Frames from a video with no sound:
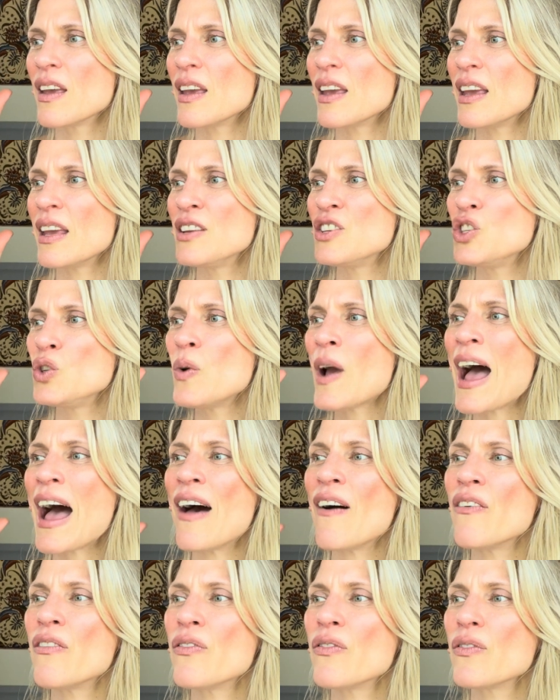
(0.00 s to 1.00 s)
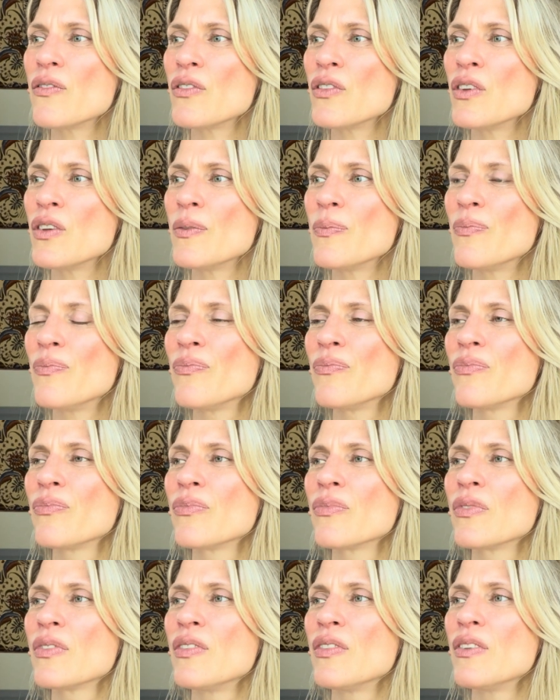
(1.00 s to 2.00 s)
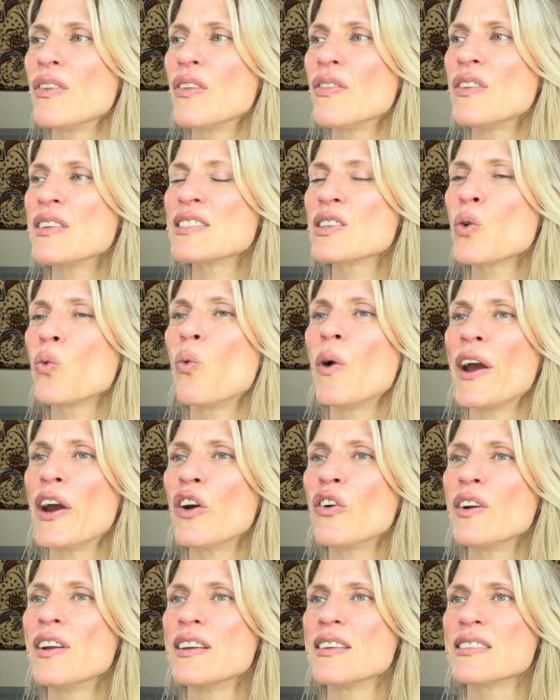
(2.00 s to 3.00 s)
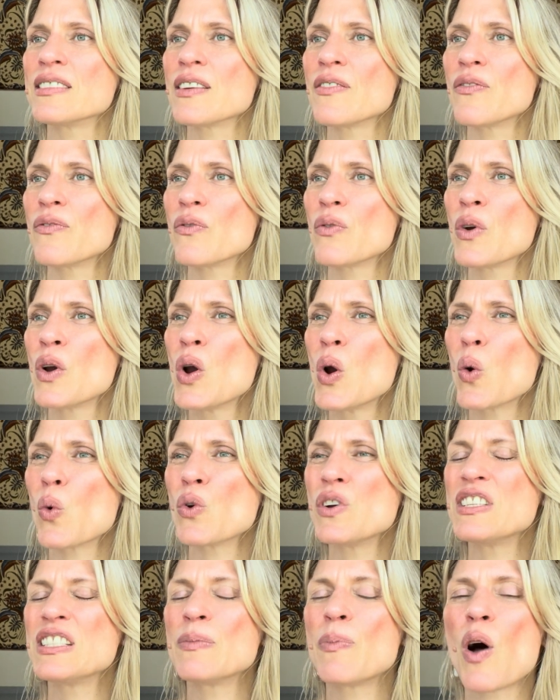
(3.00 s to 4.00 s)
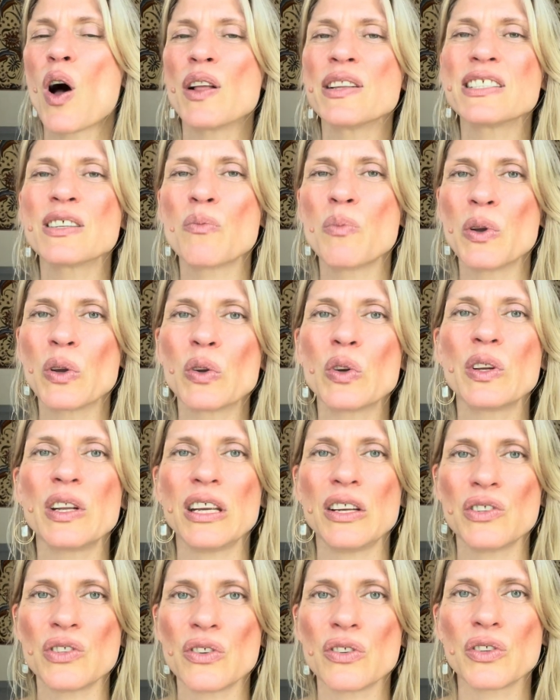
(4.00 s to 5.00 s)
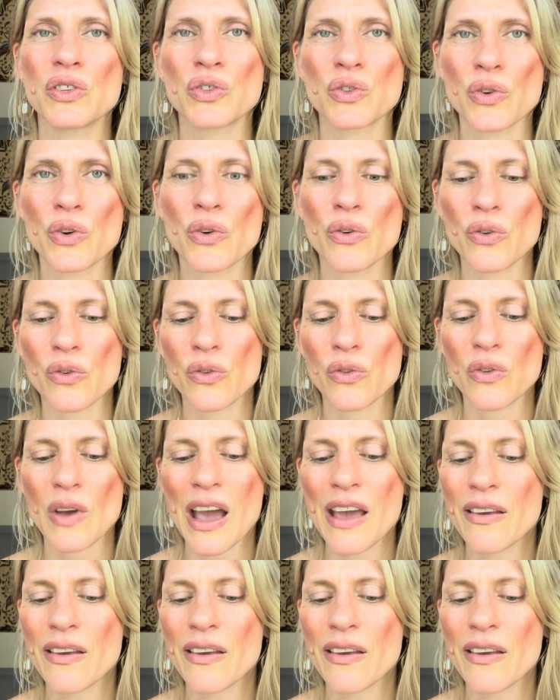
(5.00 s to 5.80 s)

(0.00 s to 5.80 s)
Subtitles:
you have this awareness of responsibility to the truth.